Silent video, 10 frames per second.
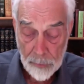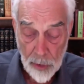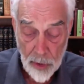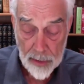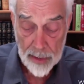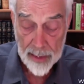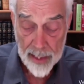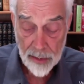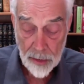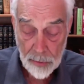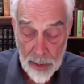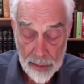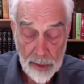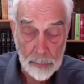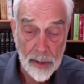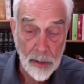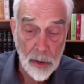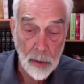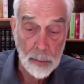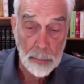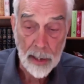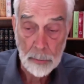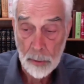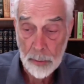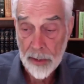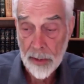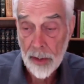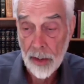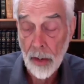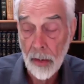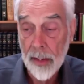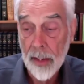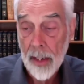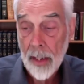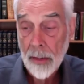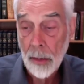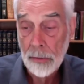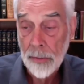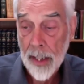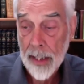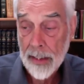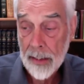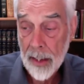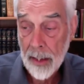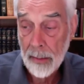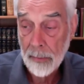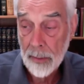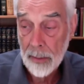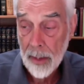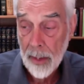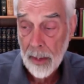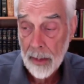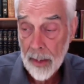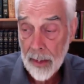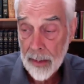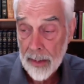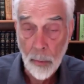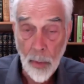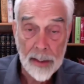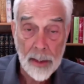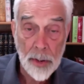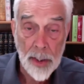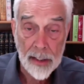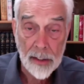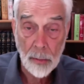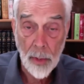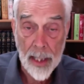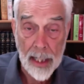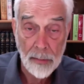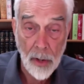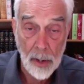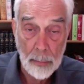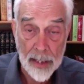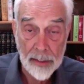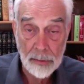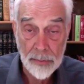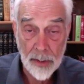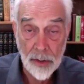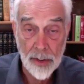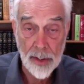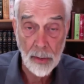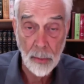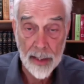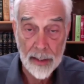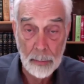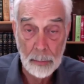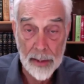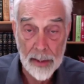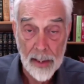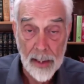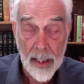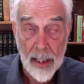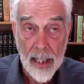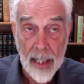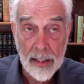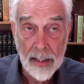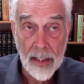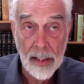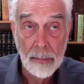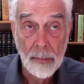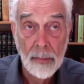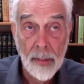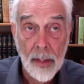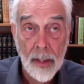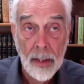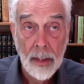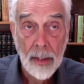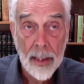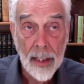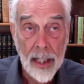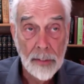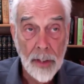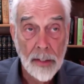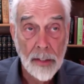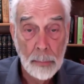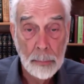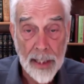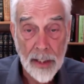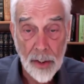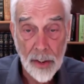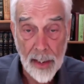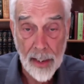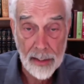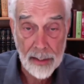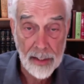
if you look in Kent's, it has something to do with bowel movements, you'll find the rectum section will have all about the functions of the rectum, it'll have constipation